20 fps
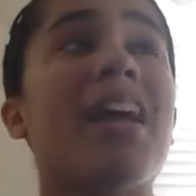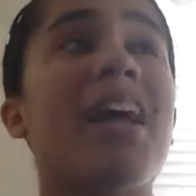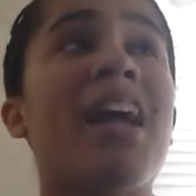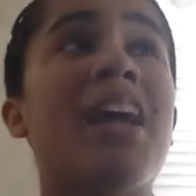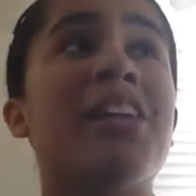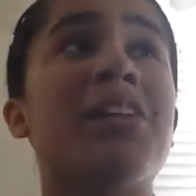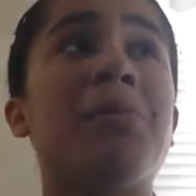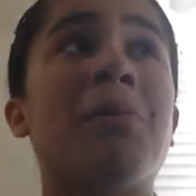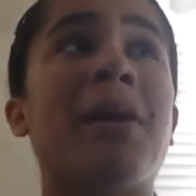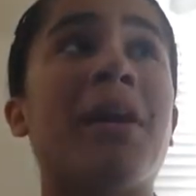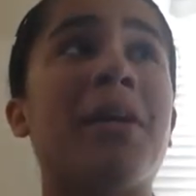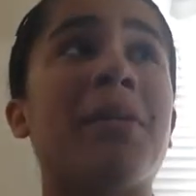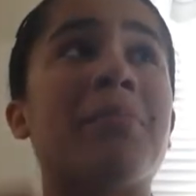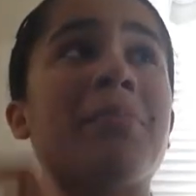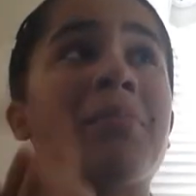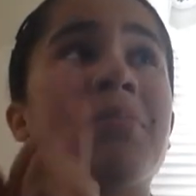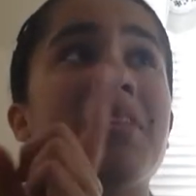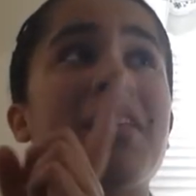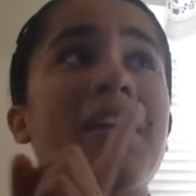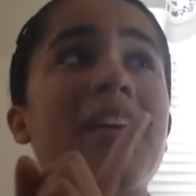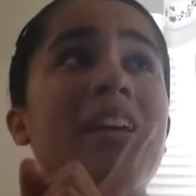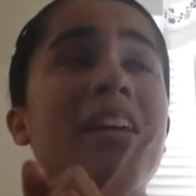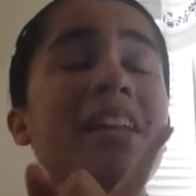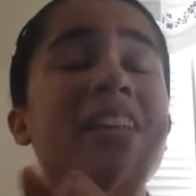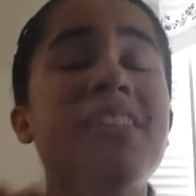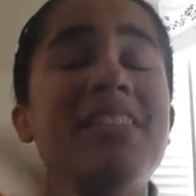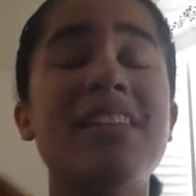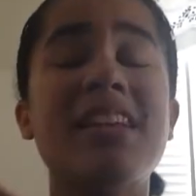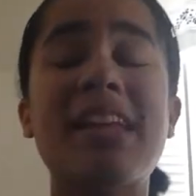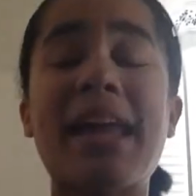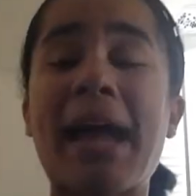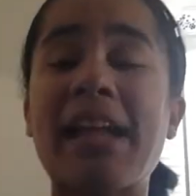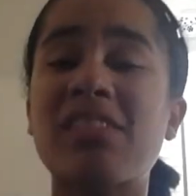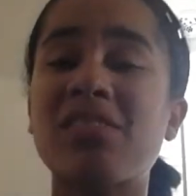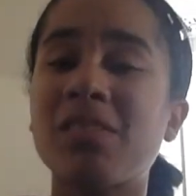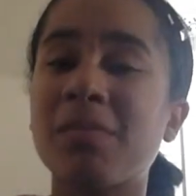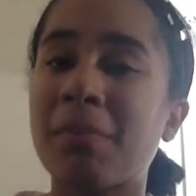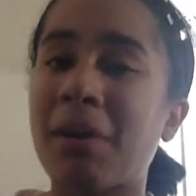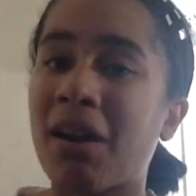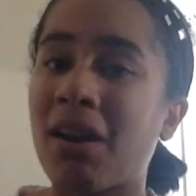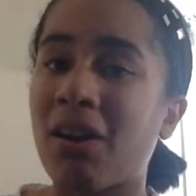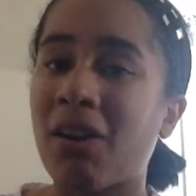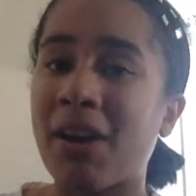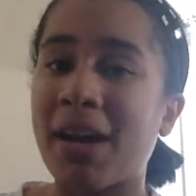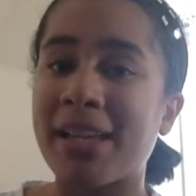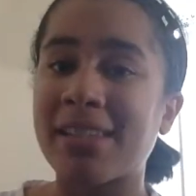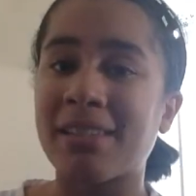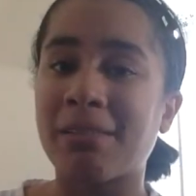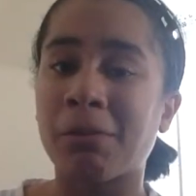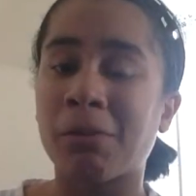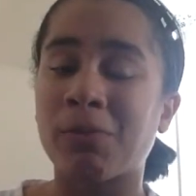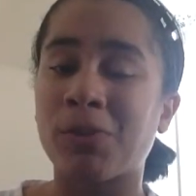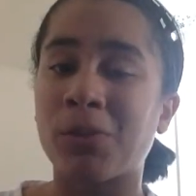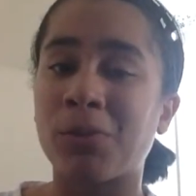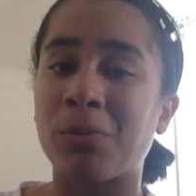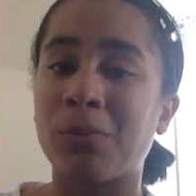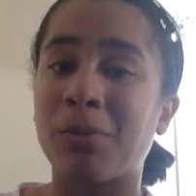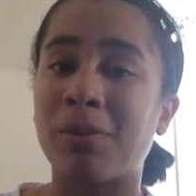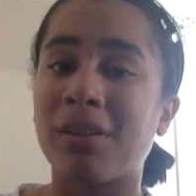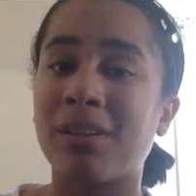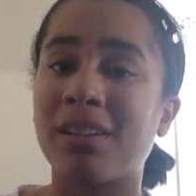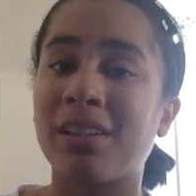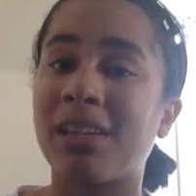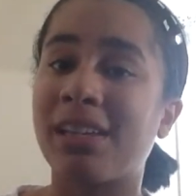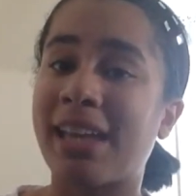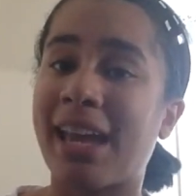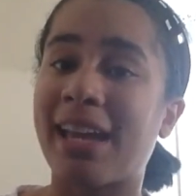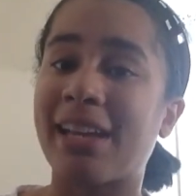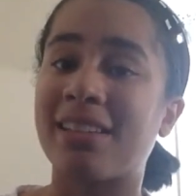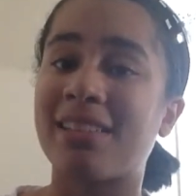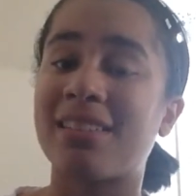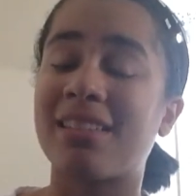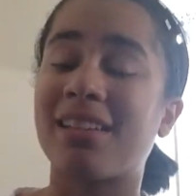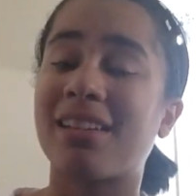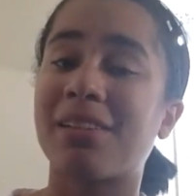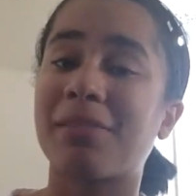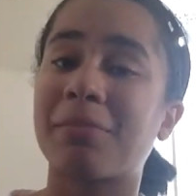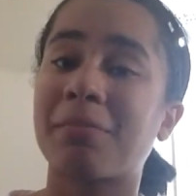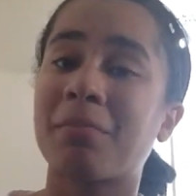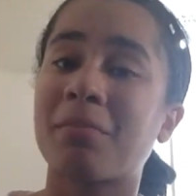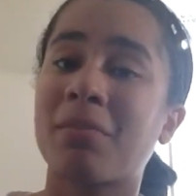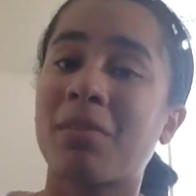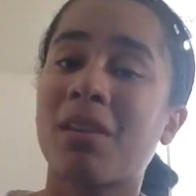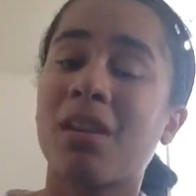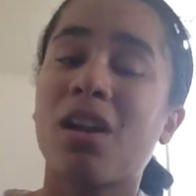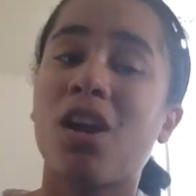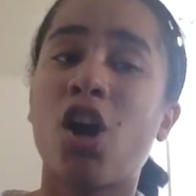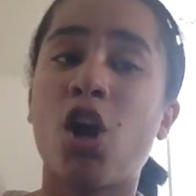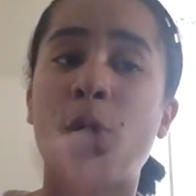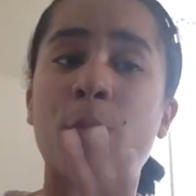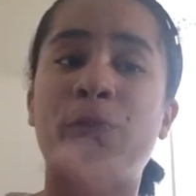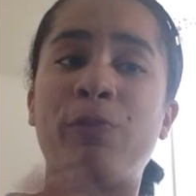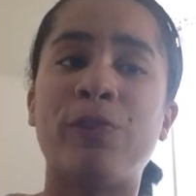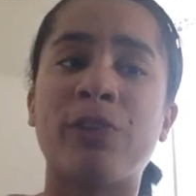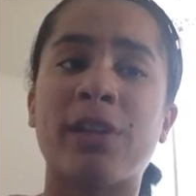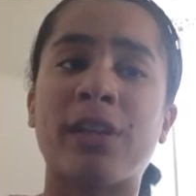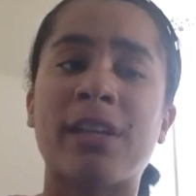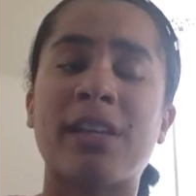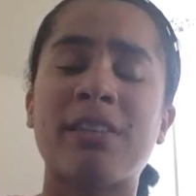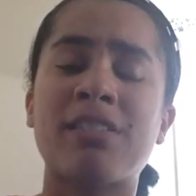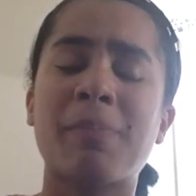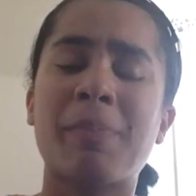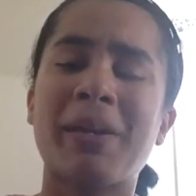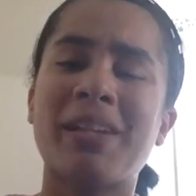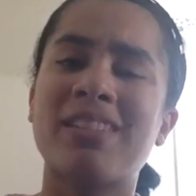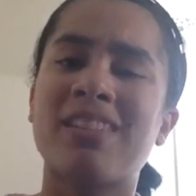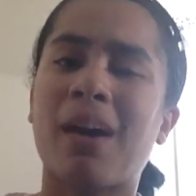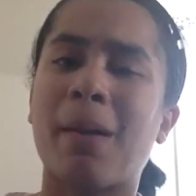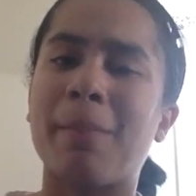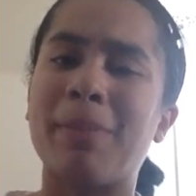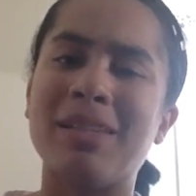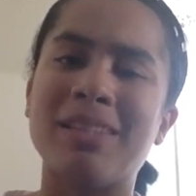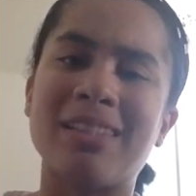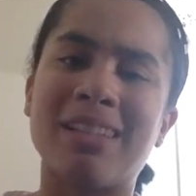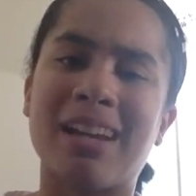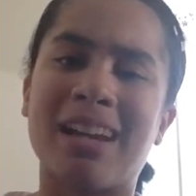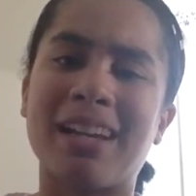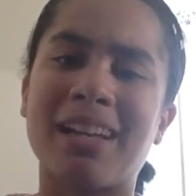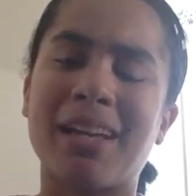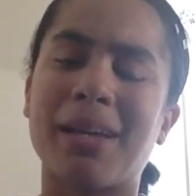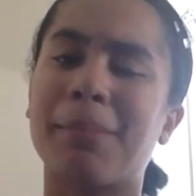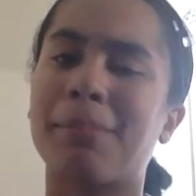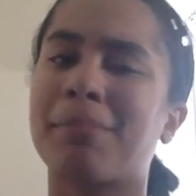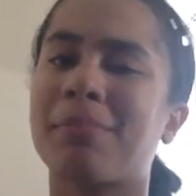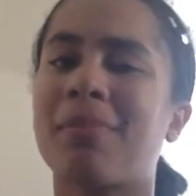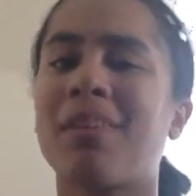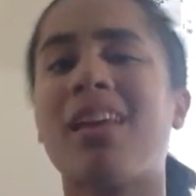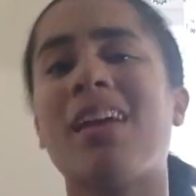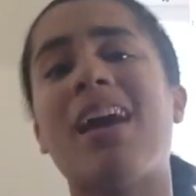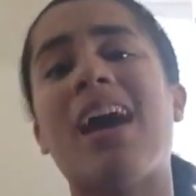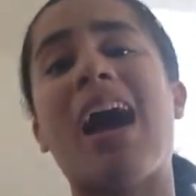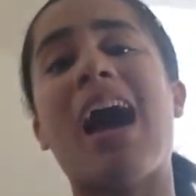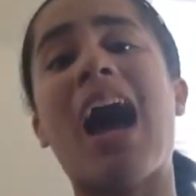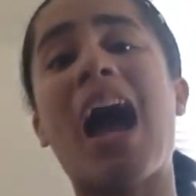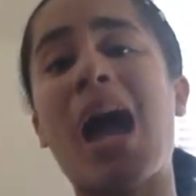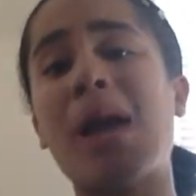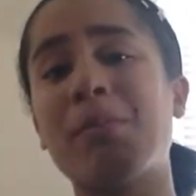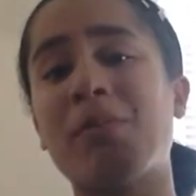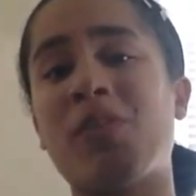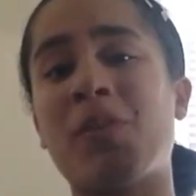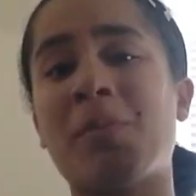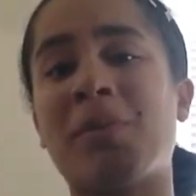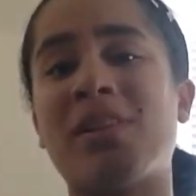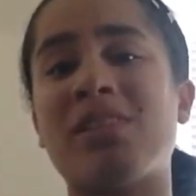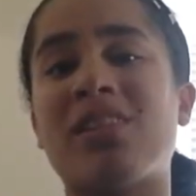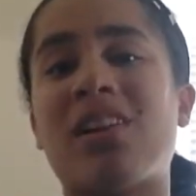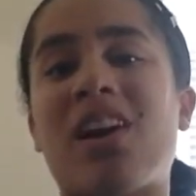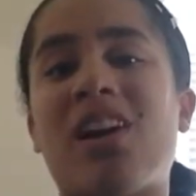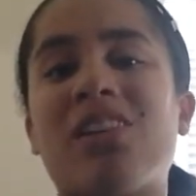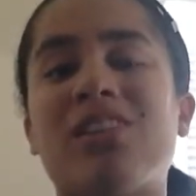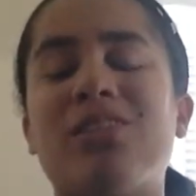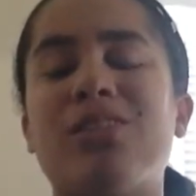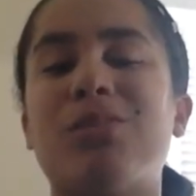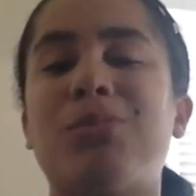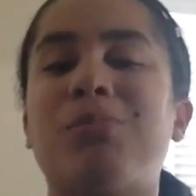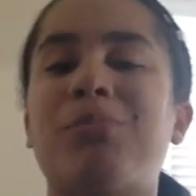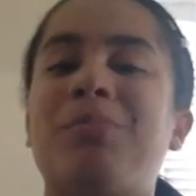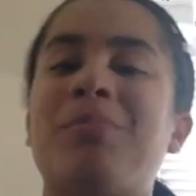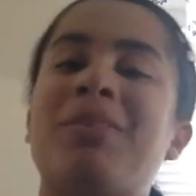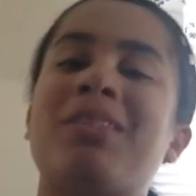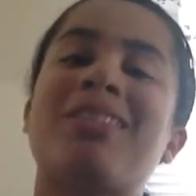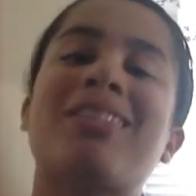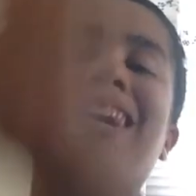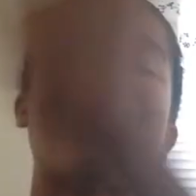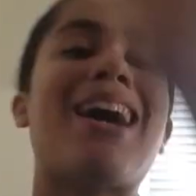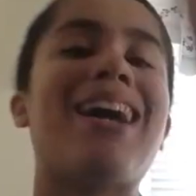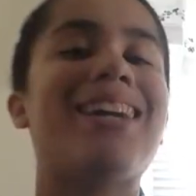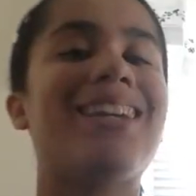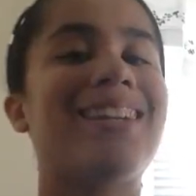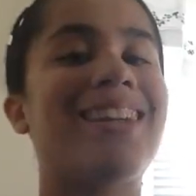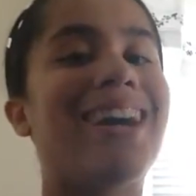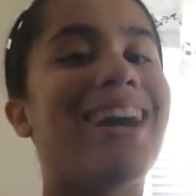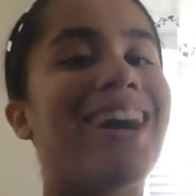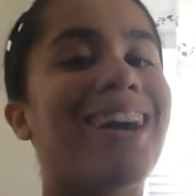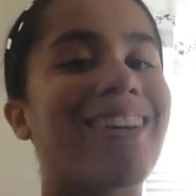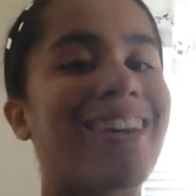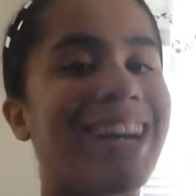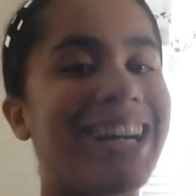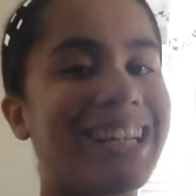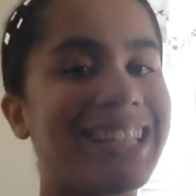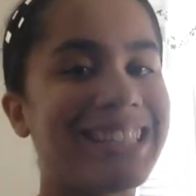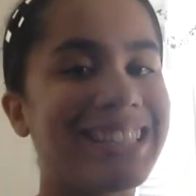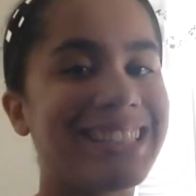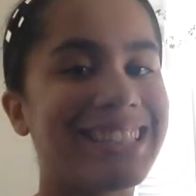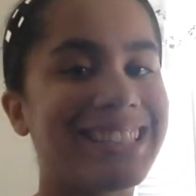Anyway, instead catch me tomorrow as I review Gangsta. Hopefully. Depends how busy I am. I'm your female otaku. Sayonara.